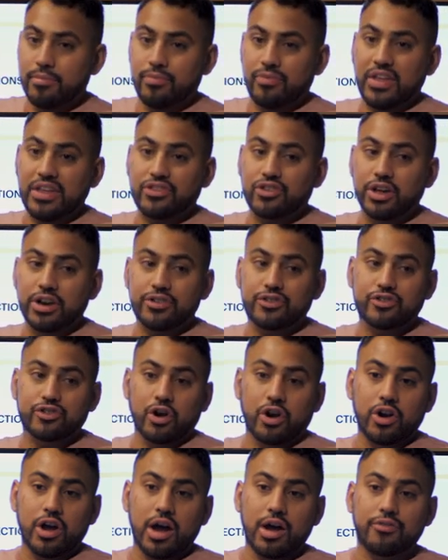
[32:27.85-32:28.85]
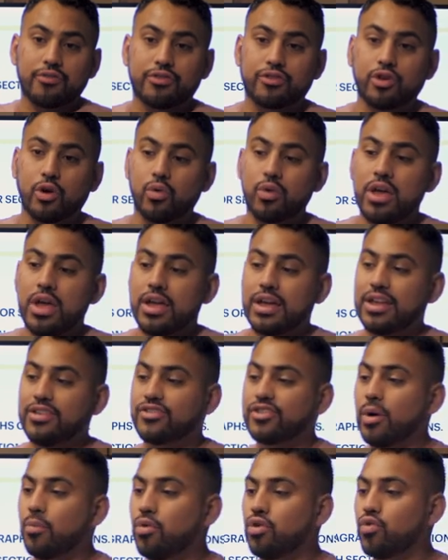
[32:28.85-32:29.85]
that's going to start off. So can
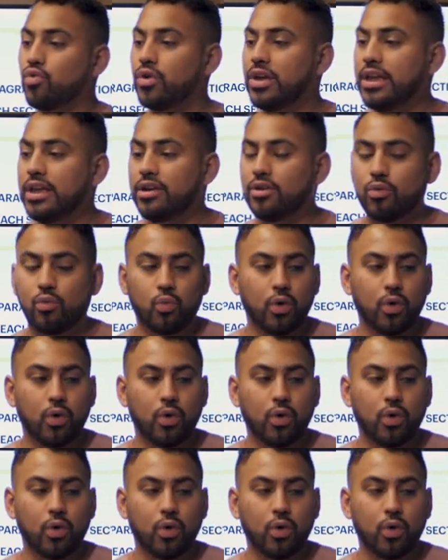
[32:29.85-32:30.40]
someone read